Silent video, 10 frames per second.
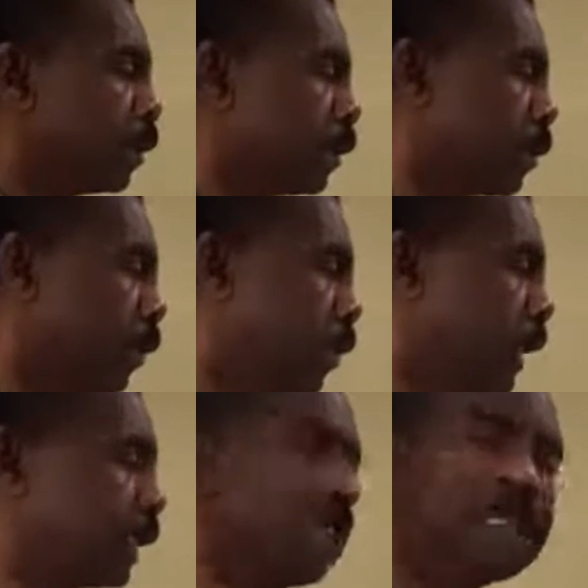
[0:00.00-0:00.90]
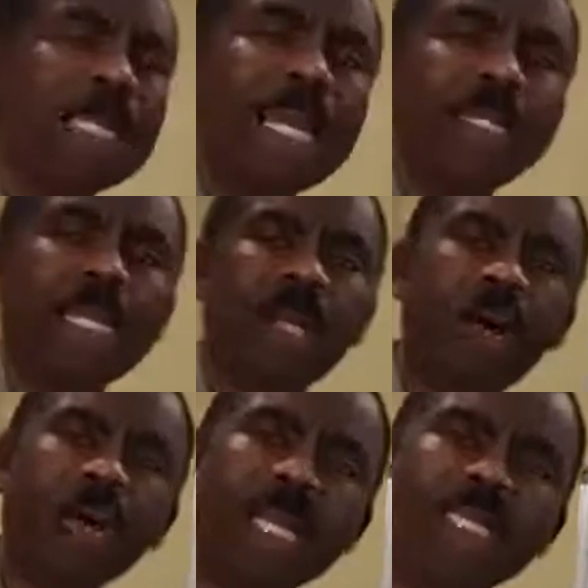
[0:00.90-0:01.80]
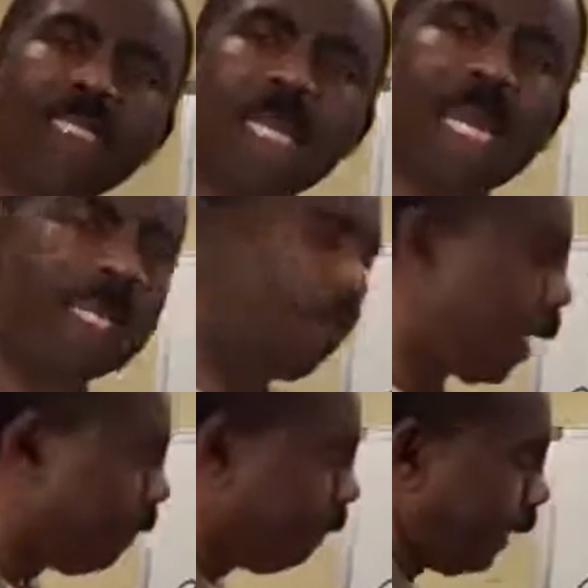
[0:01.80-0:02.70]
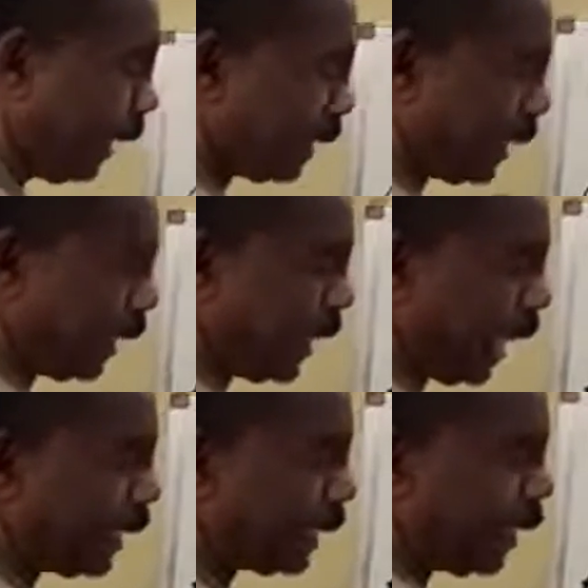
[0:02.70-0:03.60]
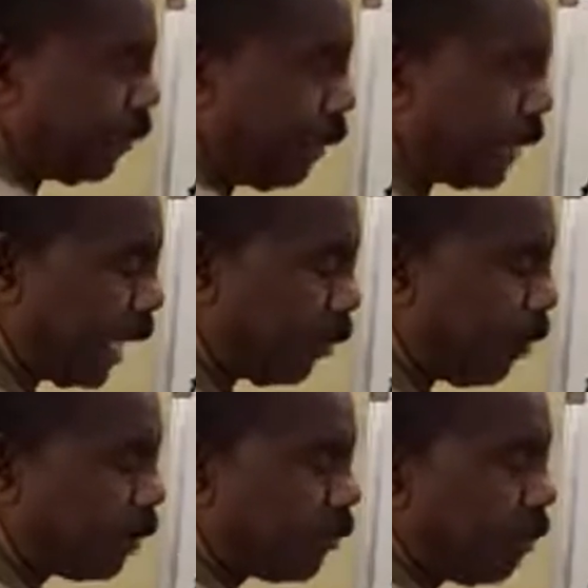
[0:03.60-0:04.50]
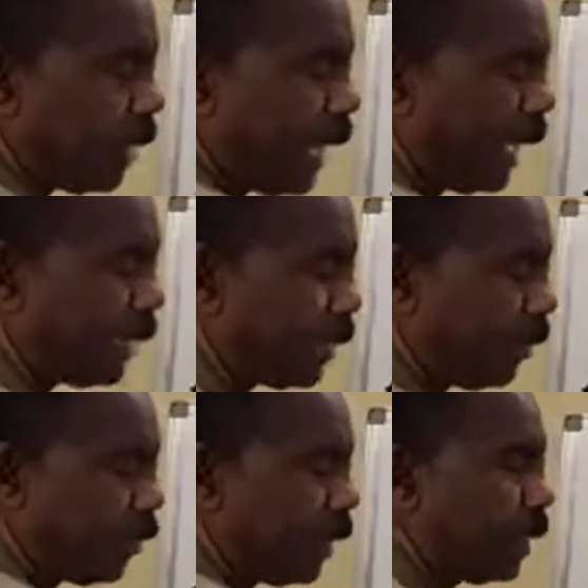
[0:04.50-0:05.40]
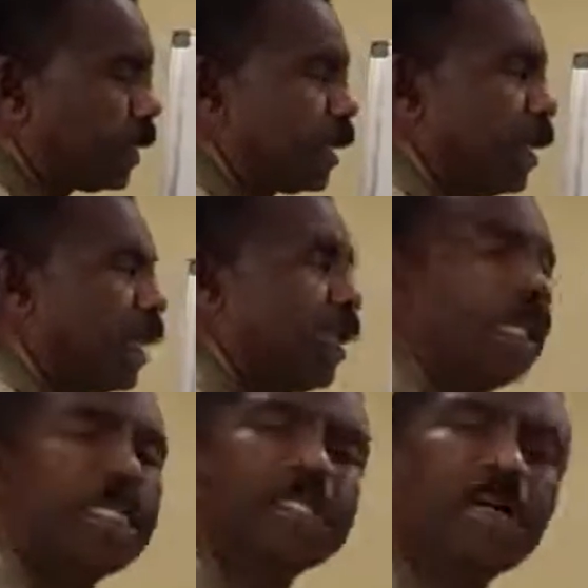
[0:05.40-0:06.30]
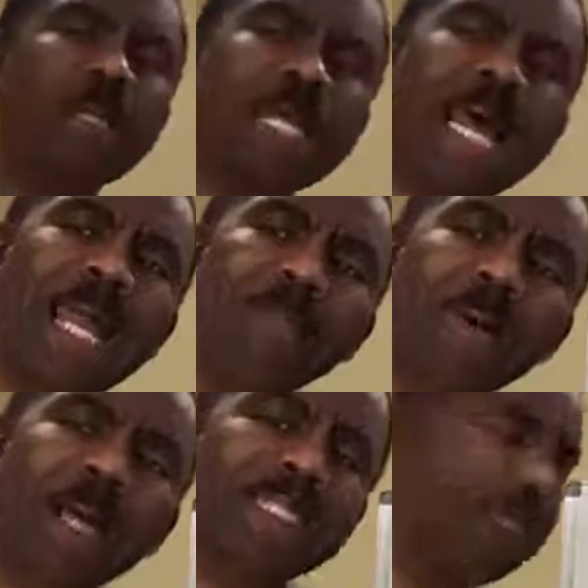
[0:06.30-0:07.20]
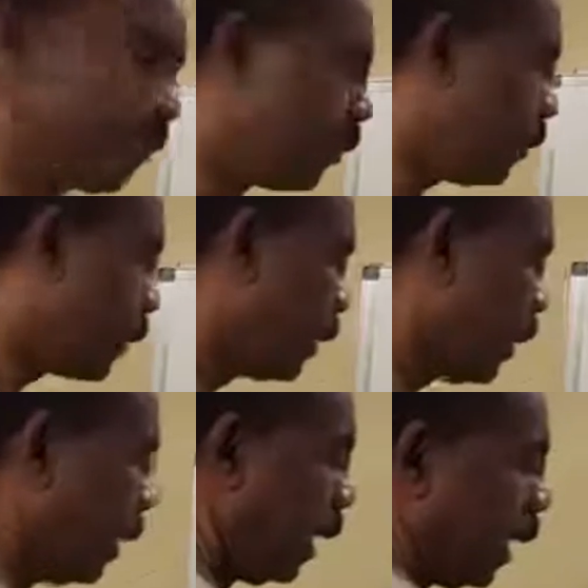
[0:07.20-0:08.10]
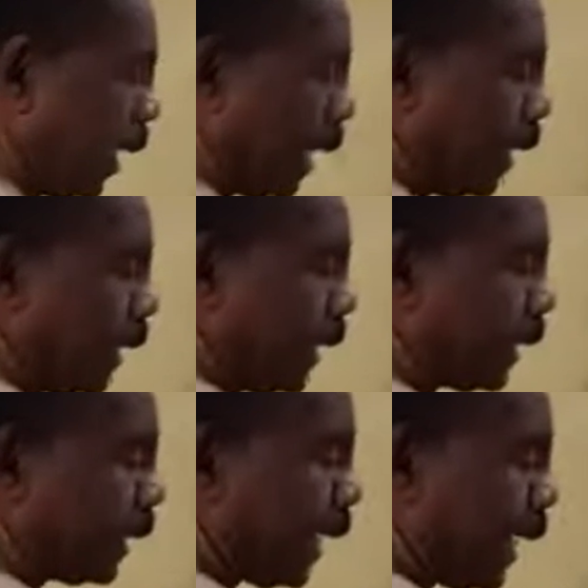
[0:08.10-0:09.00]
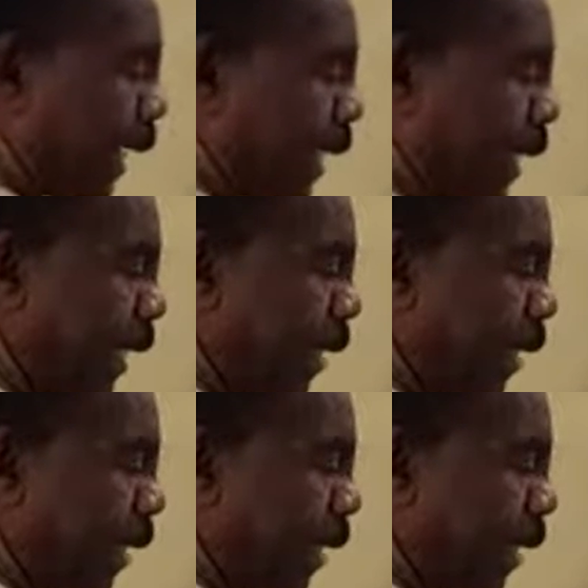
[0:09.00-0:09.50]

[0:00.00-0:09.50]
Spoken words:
So this side, the longest side, the one facing the 90 degrees, across from the 90 degrees, is called the hypotenuse. And this side,